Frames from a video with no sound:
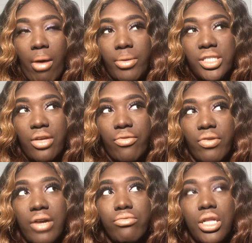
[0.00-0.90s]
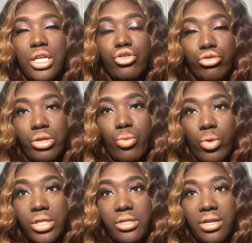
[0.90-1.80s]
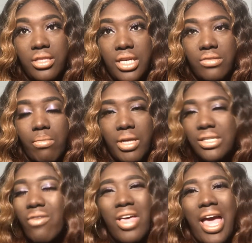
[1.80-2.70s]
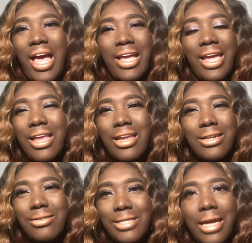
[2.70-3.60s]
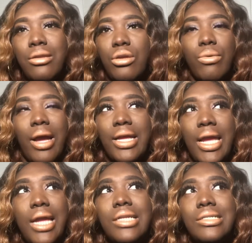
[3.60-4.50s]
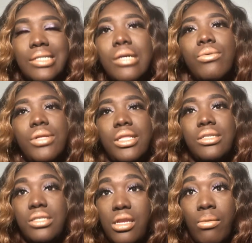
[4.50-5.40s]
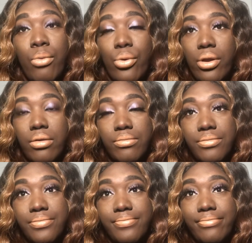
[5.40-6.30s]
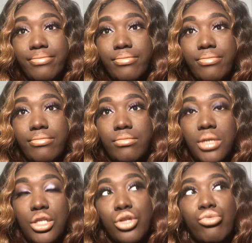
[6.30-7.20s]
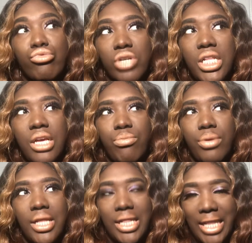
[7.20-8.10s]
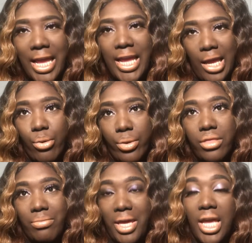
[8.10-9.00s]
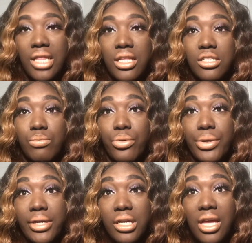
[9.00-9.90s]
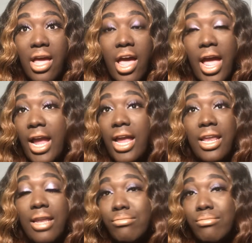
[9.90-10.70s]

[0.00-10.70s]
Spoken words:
myself, if I really truly want certain things for myself, I can't entertain you. I can't deal with this anymore. Because you're really playing with me at this point. And